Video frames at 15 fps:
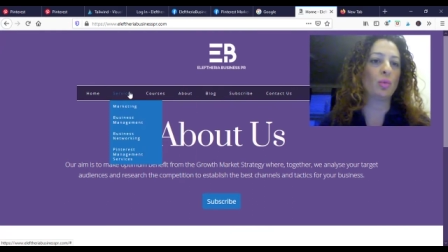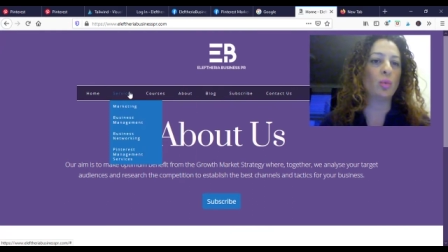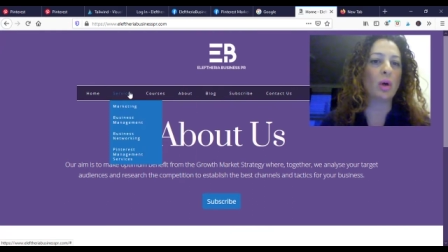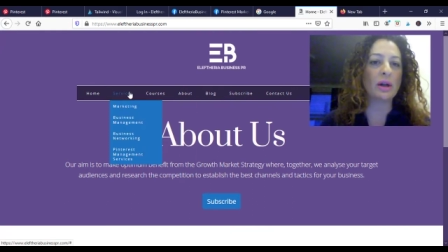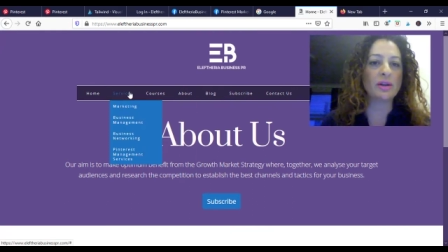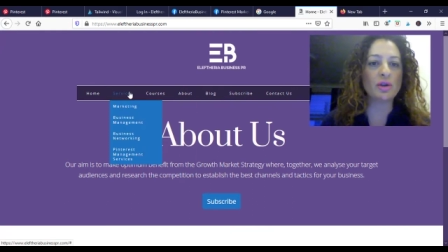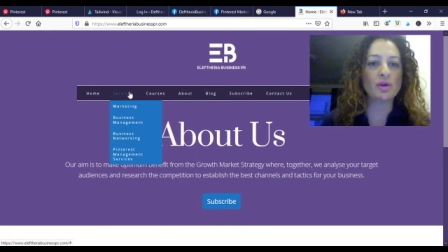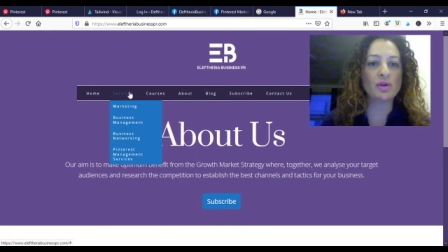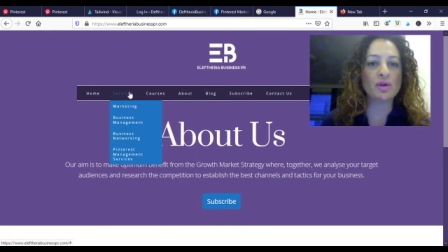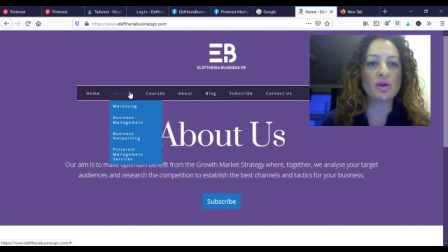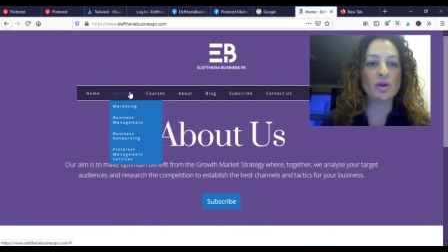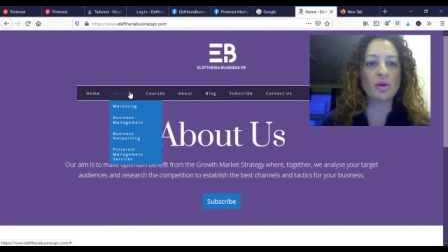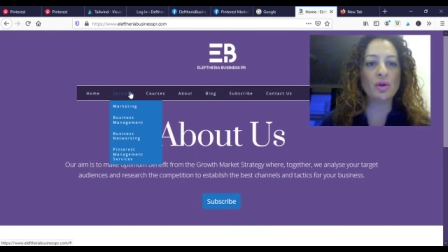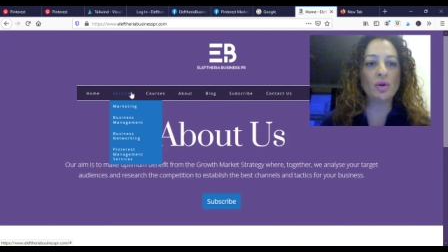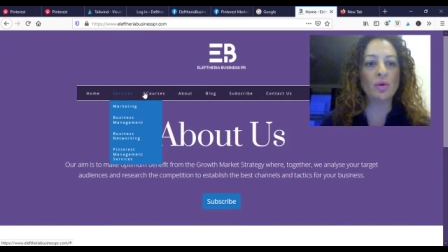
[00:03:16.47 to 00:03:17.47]
What you
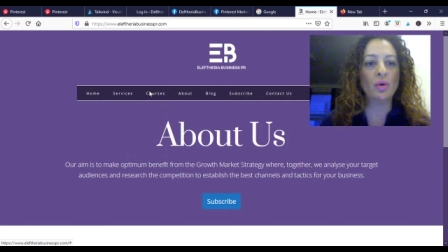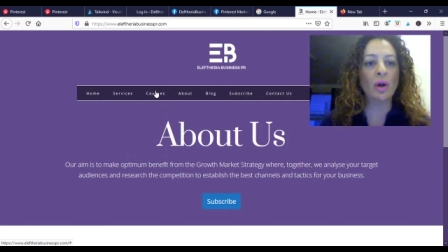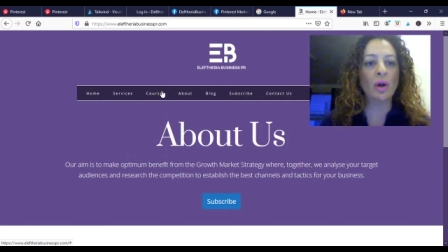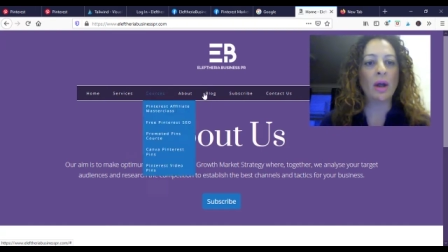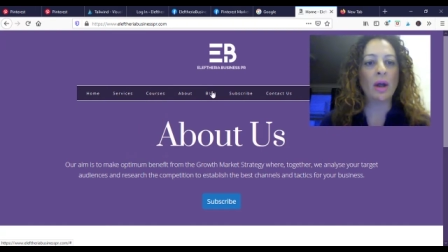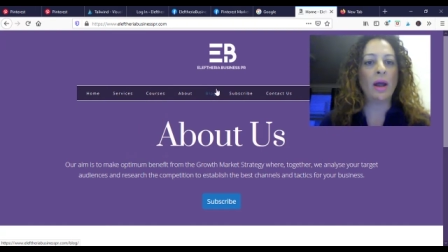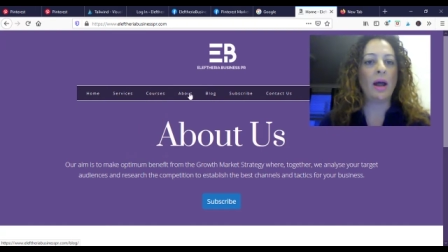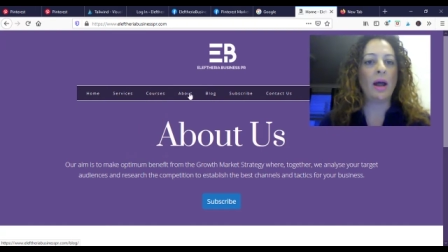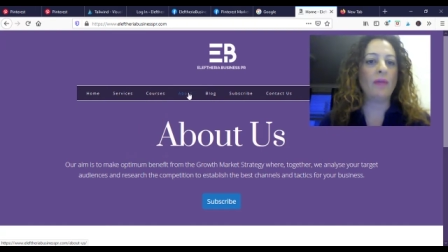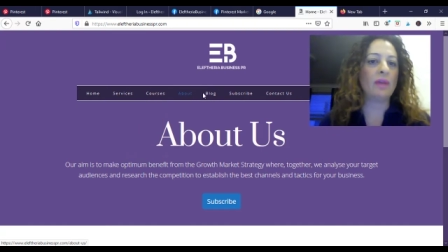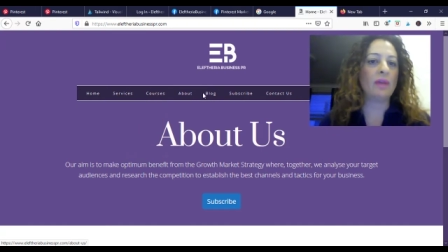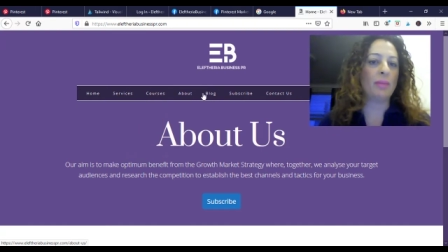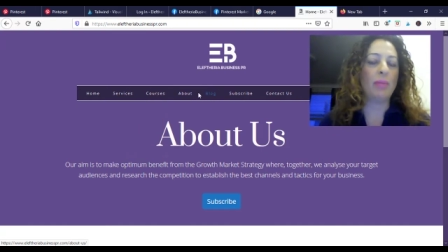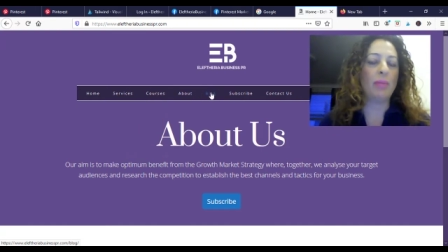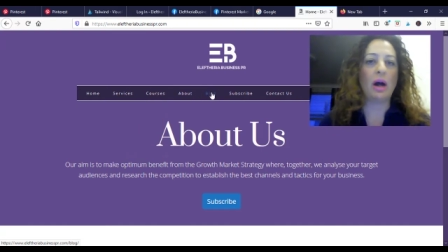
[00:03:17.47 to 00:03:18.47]
do, have
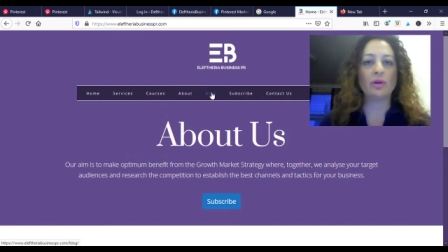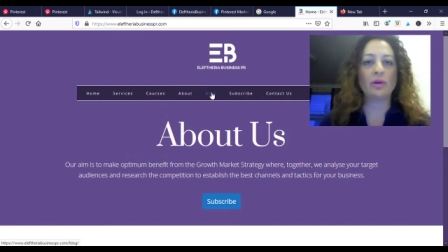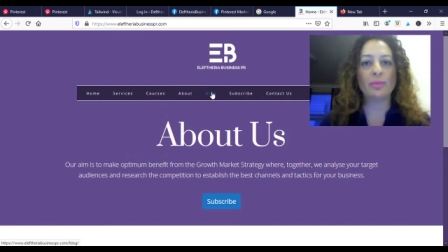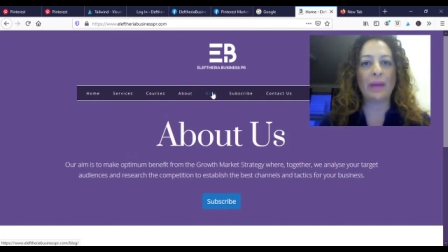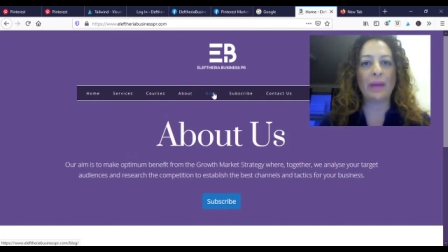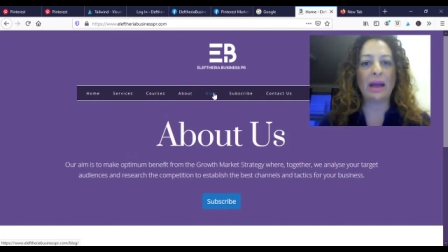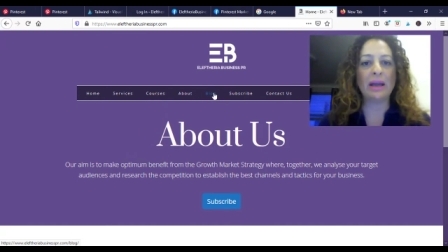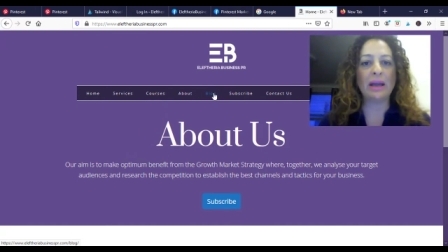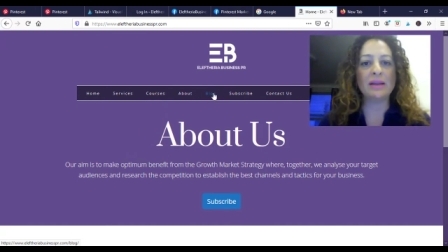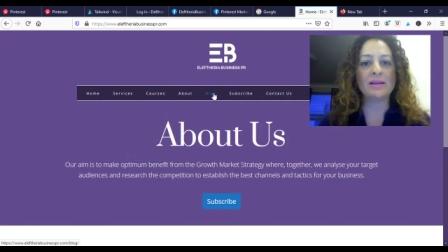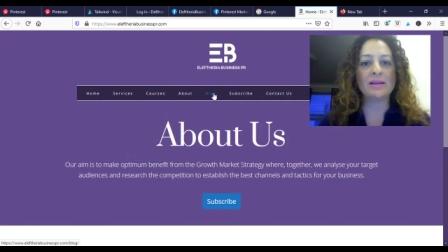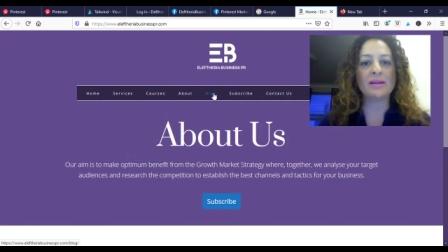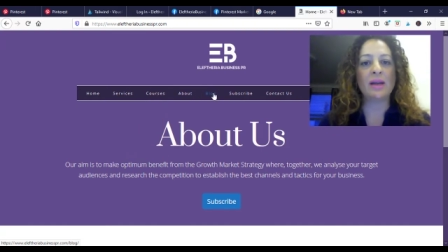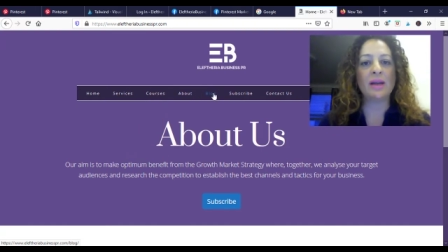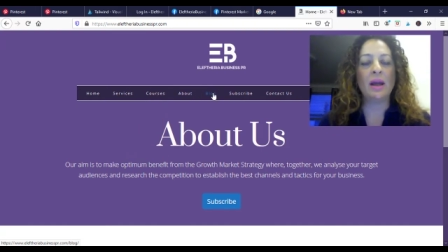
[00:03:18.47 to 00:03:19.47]
an about
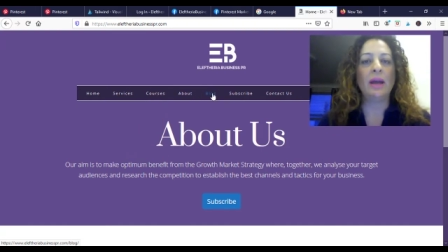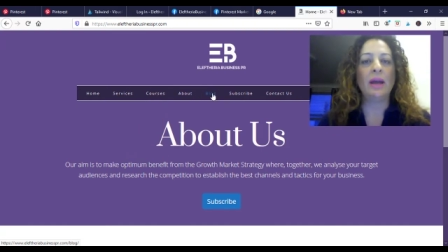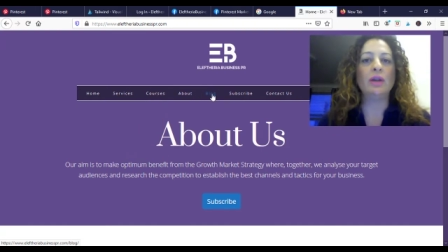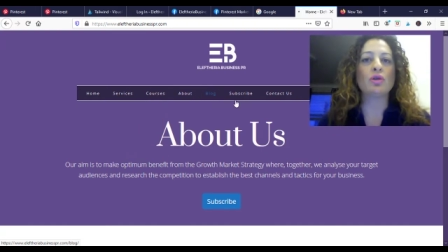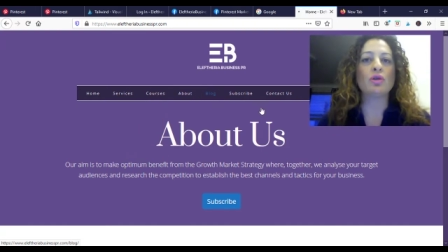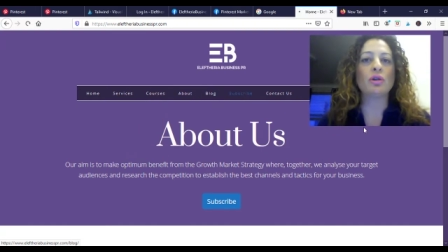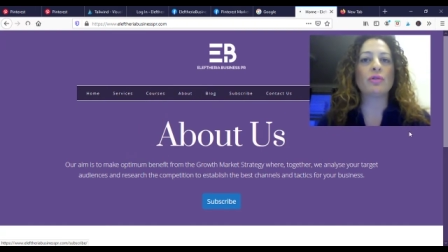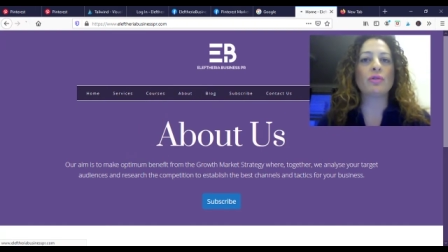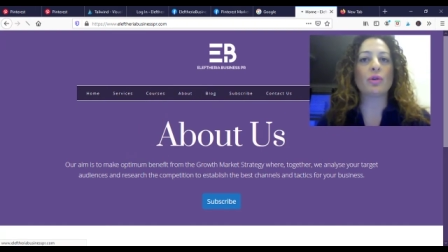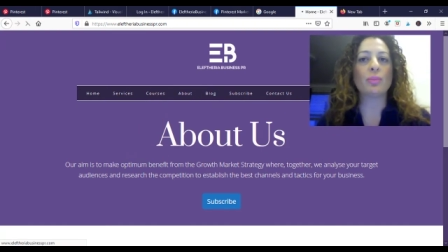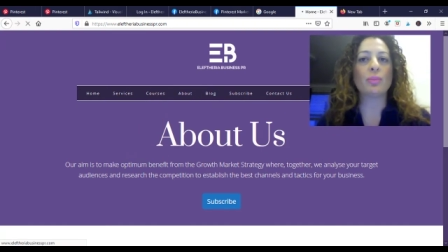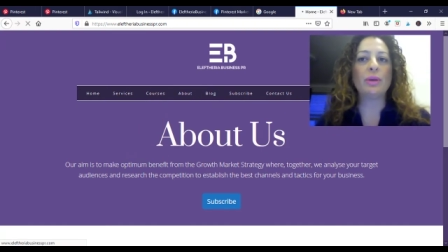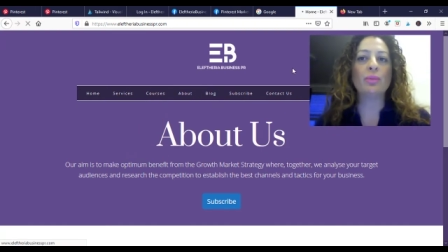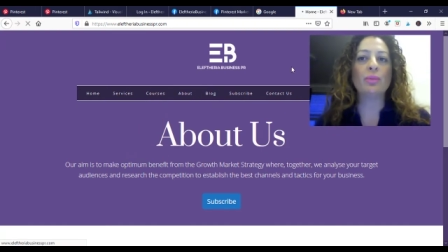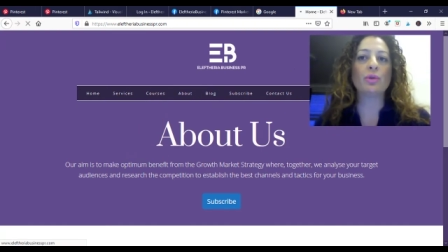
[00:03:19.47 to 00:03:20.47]
page in order for
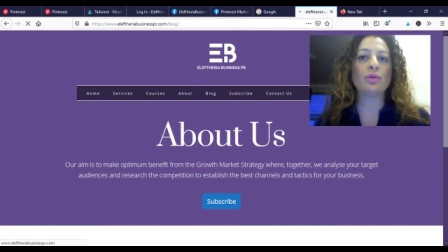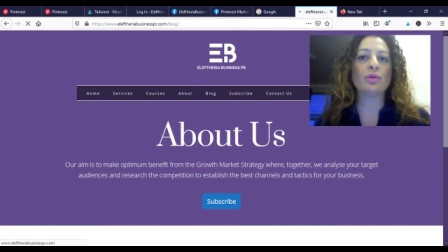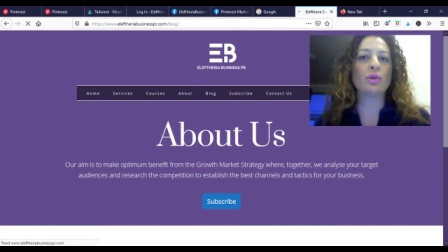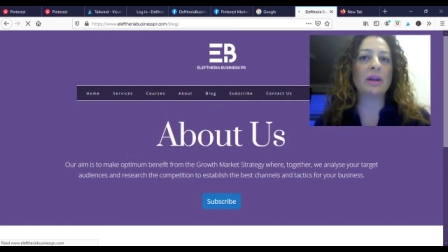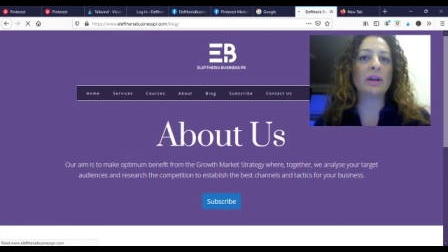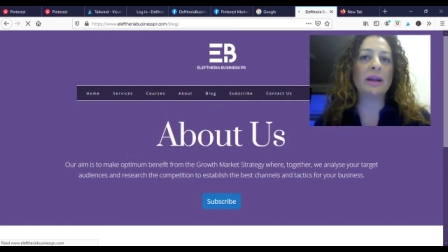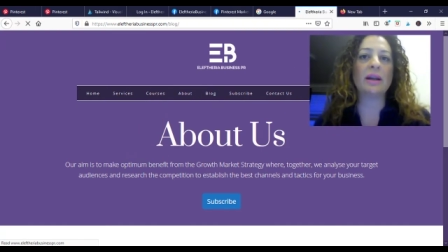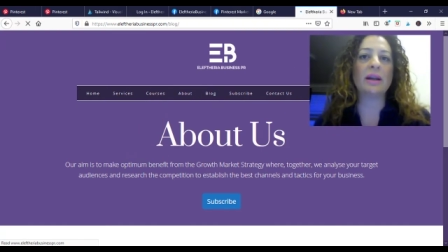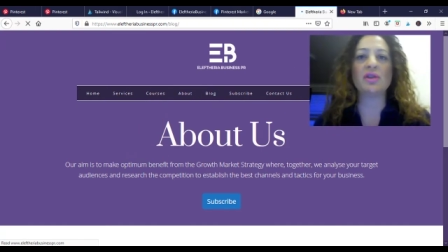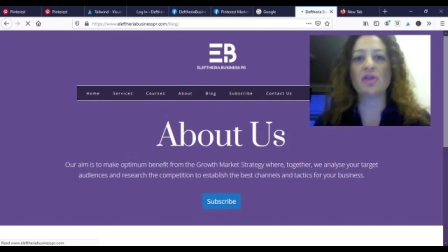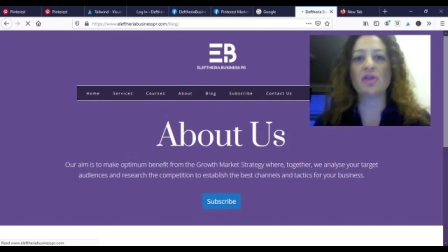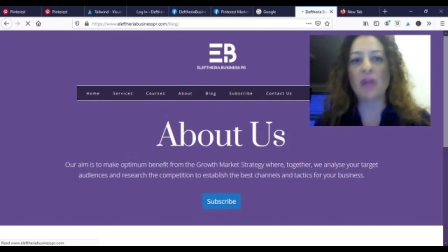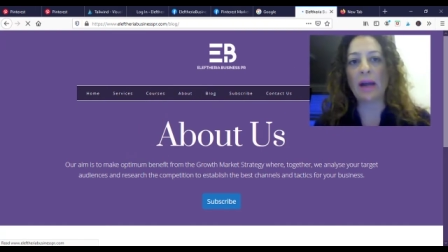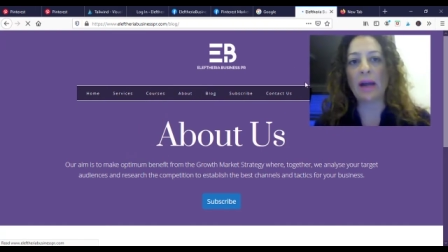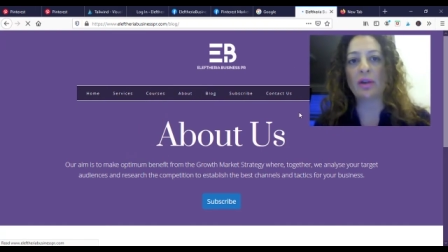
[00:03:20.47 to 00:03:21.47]
people to click and
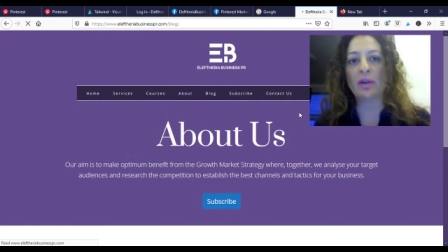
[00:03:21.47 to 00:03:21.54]
check